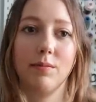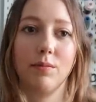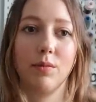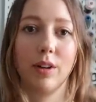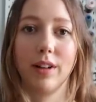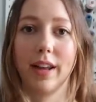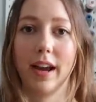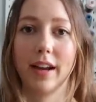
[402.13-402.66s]

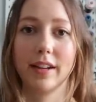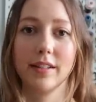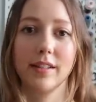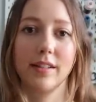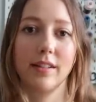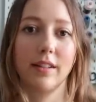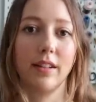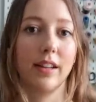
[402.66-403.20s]

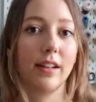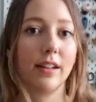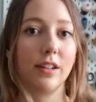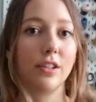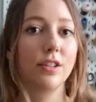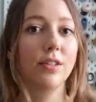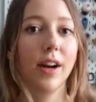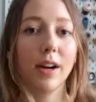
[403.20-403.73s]
relaxed
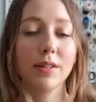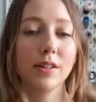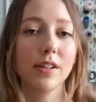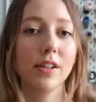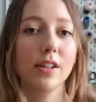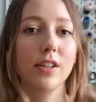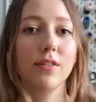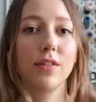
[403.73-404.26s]
linen
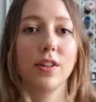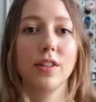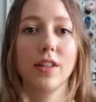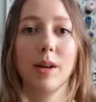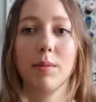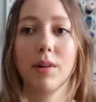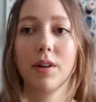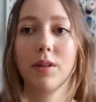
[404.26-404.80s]
trousers for
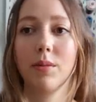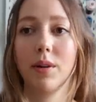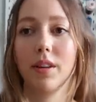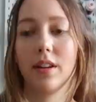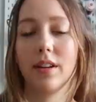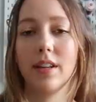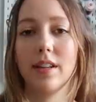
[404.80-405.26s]
summer with an